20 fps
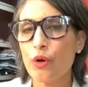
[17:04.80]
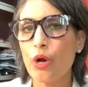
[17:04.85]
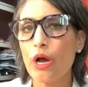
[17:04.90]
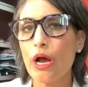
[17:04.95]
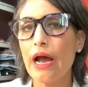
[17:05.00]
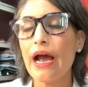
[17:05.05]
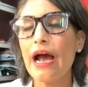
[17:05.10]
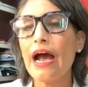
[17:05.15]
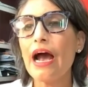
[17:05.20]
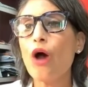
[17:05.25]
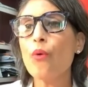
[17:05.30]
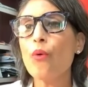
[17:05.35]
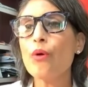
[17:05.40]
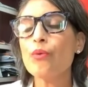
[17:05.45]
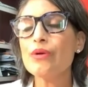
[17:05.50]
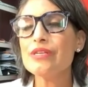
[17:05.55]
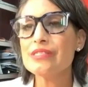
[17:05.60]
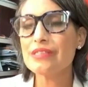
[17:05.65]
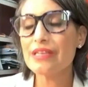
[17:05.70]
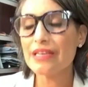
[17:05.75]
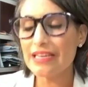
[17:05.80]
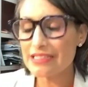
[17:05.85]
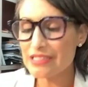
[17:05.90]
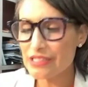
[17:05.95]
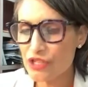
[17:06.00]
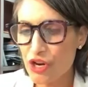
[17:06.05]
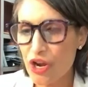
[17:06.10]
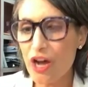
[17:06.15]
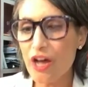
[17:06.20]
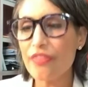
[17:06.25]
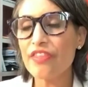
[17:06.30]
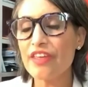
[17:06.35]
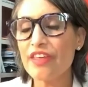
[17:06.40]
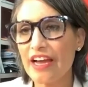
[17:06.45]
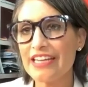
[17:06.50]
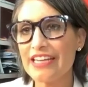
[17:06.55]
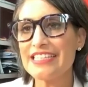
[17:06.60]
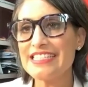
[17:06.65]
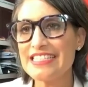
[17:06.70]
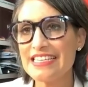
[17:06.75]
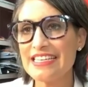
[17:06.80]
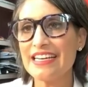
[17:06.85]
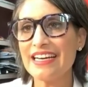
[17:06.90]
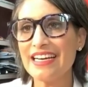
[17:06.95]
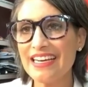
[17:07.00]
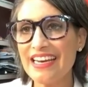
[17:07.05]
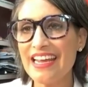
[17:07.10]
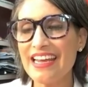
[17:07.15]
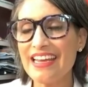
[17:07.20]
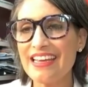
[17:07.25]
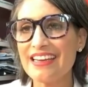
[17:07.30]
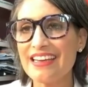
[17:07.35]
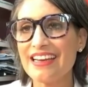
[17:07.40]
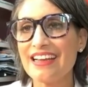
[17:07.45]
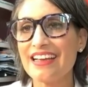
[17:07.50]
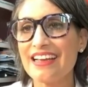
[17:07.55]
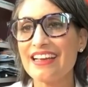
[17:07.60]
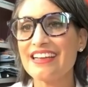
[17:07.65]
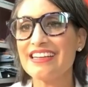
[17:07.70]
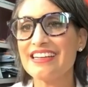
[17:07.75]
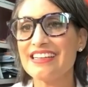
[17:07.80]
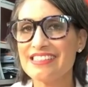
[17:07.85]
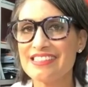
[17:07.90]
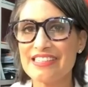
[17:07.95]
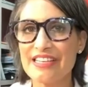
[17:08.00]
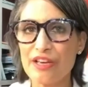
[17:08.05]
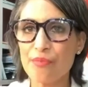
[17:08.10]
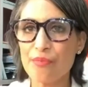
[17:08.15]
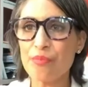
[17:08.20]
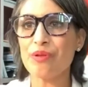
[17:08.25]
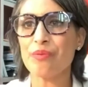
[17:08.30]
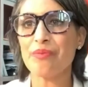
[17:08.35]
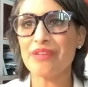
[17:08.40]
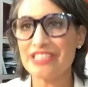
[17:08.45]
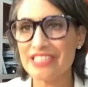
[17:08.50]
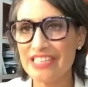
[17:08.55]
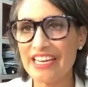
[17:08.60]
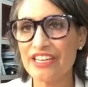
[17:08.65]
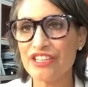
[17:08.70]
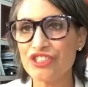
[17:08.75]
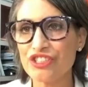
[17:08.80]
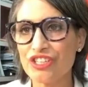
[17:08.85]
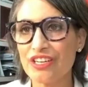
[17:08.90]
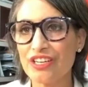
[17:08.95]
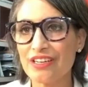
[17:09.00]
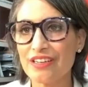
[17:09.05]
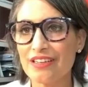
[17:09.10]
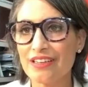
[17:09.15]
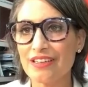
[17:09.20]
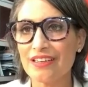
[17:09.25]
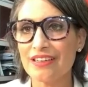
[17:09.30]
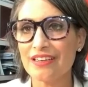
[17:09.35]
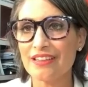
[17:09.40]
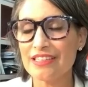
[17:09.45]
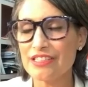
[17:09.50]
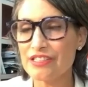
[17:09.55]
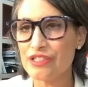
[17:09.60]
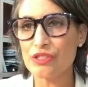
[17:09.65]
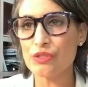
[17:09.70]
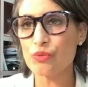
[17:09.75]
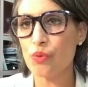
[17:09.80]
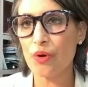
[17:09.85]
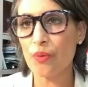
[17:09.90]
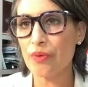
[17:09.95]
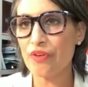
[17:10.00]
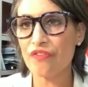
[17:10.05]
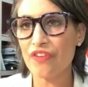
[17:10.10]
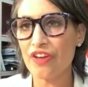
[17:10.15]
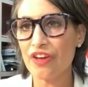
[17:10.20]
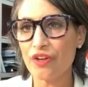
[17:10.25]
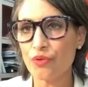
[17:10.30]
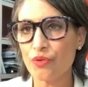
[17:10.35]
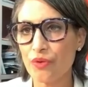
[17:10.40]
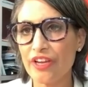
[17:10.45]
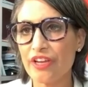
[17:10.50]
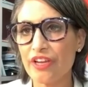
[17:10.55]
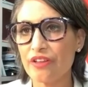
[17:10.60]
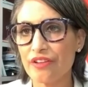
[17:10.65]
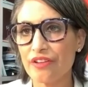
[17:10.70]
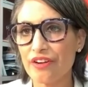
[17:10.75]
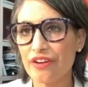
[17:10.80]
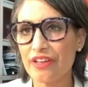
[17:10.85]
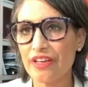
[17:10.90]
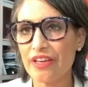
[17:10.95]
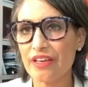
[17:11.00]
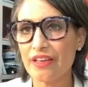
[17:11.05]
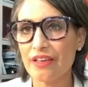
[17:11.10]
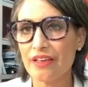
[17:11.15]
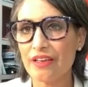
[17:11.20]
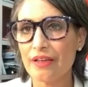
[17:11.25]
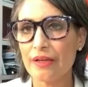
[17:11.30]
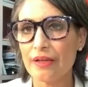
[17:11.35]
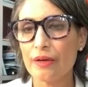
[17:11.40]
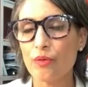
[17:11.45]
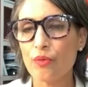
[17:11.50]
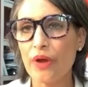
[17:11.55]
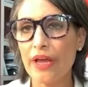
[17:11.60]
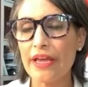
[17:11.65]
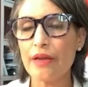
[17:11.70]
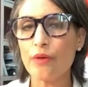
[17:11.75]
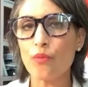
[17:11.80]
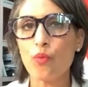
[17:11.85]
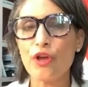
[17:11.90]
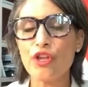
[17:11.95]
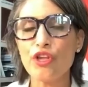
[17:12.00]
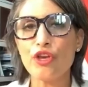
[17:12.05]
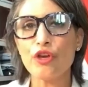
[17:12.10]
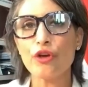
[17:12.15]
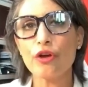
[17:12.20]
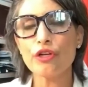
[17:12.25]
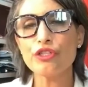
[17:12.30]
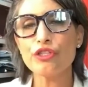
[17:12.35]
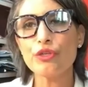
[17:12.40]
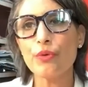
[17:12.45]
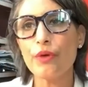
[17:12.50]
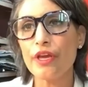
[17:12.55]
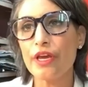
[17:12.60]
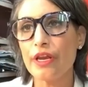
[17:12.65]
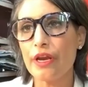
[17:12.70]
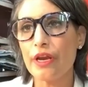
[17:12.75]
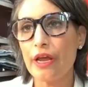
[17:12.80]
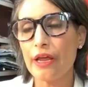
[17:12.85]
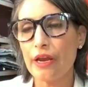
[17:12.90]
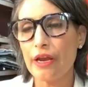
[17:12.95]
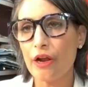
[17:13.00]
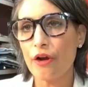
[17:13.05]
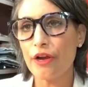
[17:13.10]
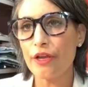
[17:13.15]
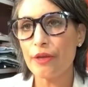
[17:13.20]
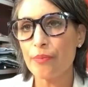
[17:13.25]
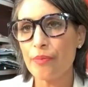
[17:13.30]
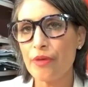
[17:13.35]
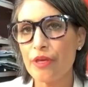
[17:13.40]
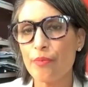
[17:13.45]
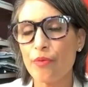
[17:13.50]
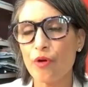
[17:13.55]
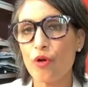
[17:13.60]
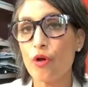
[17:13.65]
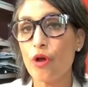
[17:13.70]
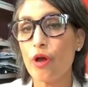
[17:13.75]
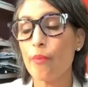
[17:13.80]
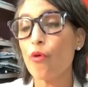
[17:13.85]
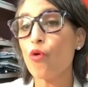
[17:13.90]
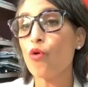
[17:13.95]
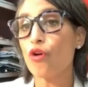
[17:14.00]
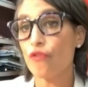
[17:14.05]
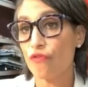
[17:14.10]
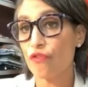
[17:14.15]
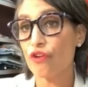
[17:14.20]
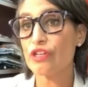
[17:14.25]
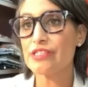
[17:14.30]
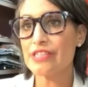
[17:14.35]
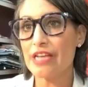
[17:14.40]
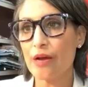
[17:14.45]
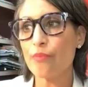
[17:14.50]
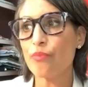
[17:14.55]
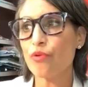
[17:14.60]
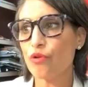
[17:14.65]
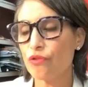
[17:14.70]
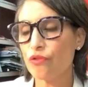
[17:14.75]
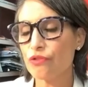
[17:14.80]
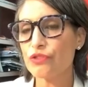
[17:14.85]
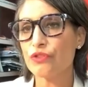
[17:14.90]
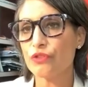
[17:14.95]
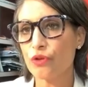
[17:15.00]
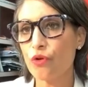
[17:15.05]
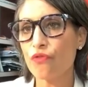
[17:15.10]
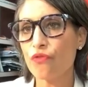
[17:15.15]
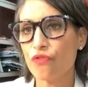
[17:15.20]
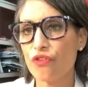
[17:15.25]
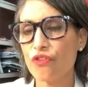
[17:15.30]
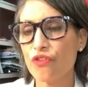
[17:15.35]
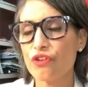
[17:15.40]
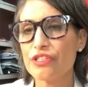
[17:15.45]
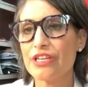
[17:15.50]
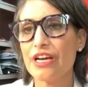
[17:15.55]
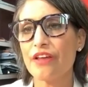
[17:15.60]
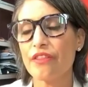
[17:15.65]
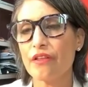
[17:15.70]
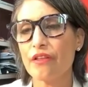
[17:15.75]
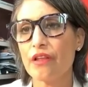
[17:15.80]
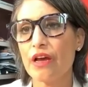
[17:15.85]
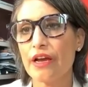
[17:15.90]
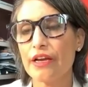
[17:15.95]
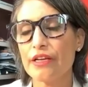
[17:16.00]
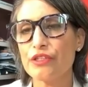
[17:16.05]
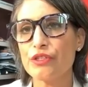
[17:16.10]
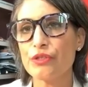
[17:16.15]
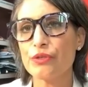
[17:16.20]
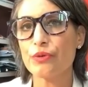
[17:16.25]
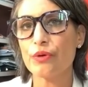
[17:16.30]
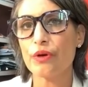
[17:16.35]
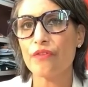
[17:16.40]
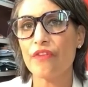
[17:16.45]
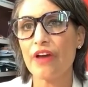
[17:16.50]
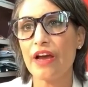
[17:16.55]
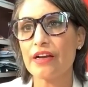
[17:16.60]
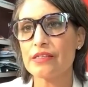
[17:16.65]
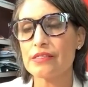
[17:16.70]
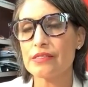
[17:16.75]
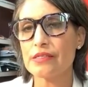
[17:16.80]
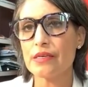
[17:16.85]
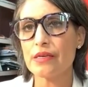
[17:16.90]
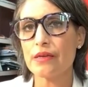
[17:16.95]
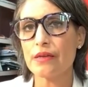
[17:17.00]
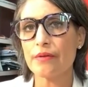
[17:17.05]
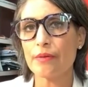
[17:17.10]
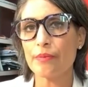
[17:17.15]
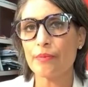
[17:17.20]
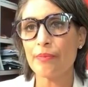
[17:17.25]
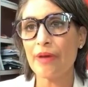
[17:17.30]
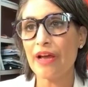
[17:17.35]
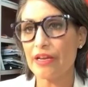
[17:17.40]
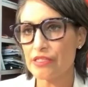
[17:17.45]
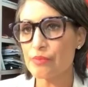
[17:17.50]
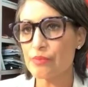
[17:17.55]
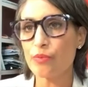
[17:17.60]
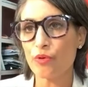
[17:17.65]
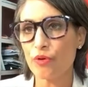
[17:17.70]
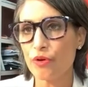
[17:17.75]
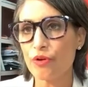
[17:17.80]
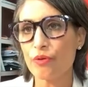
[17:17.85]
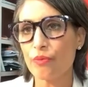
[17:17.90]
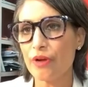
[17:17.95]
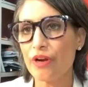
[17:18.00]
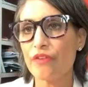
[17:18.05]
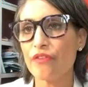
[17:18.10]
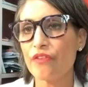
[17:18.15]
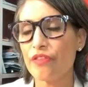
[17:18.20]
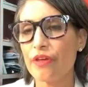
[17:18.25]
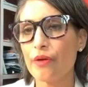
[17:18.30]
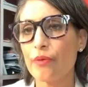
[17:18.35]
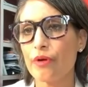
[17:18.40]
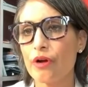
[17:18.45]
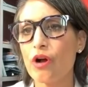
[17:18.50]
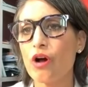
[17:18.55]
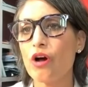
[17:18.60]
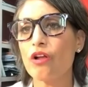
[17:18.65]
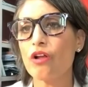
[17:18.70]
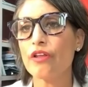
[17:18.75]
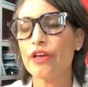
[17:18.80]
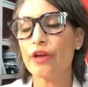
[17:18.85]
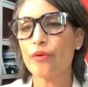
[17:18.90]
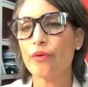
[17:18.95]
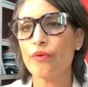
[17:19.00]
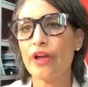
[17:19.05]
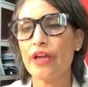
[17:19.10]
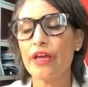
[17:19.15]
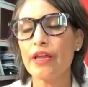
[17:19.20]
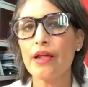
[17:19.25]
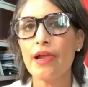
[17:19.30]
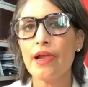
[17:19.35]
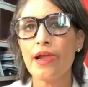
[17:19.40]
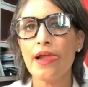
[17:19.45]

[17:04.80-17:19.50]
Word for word: how it was, it's not the idea, Nate, it is the implementation. This is where we failed regularly, right? When you're doing an, an REP program, or for example, to go further down the line to a vaccine passport or whatever they were calling it, right?